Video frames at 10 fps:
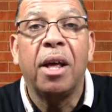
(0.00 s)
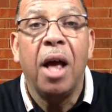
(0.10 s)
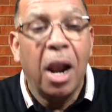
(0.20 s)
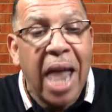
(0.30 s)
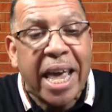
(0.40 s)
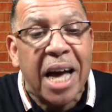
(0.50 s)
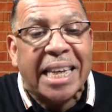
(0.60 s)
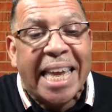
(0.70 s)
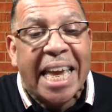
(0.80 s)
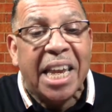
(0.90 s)
Like
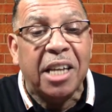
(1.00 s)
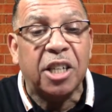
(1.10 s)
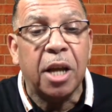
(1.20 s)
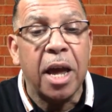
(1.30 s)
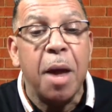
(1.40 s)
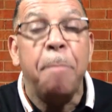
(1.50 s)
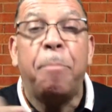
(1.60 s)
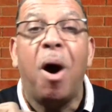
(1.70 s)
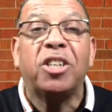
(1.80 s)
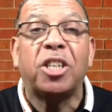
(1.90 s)
Adidas,
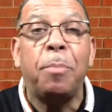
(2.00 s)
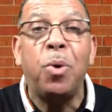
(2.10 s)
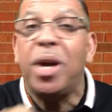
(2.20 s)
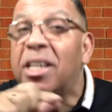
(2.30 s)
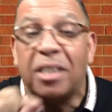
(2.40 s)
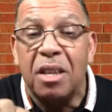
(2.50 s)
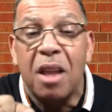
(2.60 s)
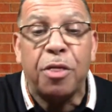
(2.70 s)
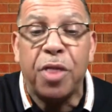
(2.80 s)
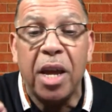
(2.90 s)
impossible is
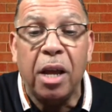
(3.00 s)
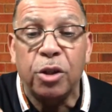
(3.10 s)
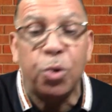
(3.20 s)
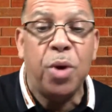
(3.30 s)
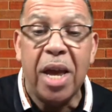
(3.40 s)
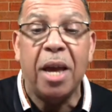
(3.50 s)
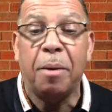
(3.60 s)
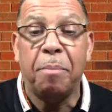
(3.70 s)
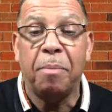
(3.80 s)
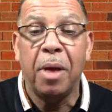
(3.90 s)
nothing to
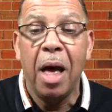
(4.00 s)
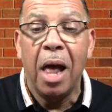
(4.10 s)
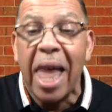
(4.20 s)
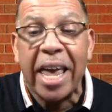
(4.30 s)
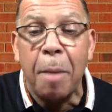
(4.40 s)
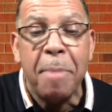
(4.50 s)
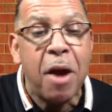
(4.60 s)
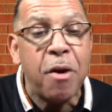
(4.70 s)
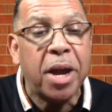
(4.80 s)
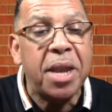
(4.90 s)
him. Like
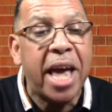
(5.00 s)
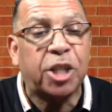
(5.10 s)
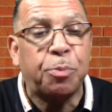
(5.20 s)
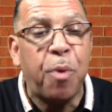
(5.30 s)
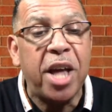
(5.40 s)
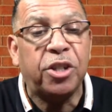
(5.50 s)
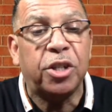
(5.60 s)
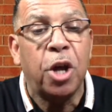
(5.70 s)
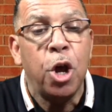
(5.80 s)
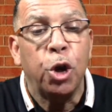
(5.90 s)
American Express,
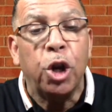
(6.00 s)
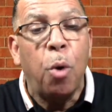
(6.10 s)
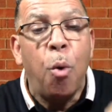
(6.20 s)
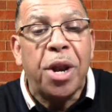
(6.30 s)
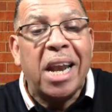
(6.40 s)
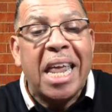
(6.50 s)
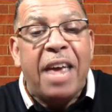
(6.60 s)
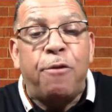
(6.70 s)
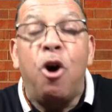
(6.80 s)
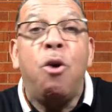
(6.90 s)
you don't want to
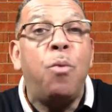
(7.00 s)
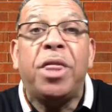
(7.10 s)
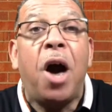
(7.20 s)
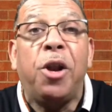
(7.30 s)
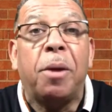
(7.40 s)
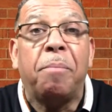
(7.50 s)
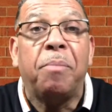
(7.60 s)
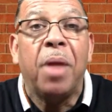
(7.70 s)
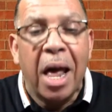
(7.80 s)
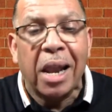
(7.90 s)
leave home without him.
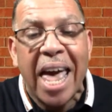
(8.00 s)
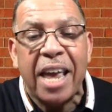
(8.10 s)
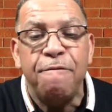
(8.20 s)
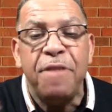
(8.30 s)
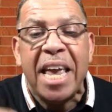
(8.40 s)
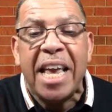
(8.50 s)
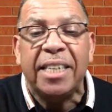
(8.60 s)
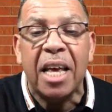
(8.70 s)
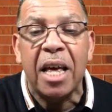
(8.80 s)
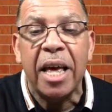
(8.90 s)
Like
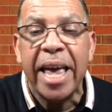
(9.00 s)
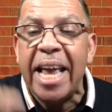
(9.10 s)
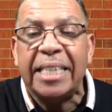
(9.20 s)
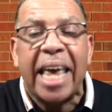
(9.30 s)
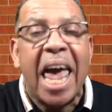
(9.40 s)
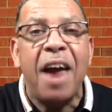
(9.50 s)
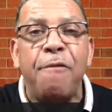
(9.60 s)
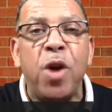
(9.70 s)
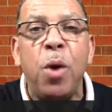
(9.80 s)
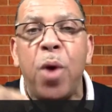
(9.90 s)
Visa, he's
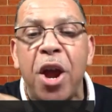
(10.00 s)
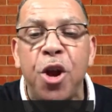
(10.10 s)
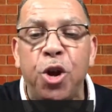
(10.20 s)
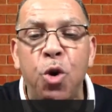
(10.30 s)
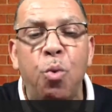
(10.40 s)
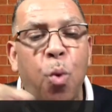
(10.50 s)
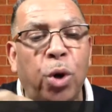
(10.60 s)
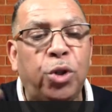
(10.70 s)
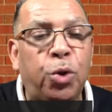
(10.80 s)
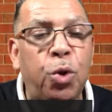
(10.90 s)
everywhere you
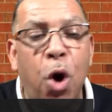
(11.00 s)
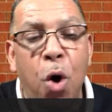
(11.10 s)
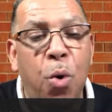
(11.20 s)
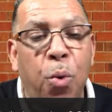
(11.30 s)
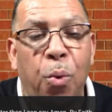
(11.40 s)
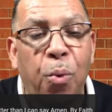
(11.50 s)
want to go.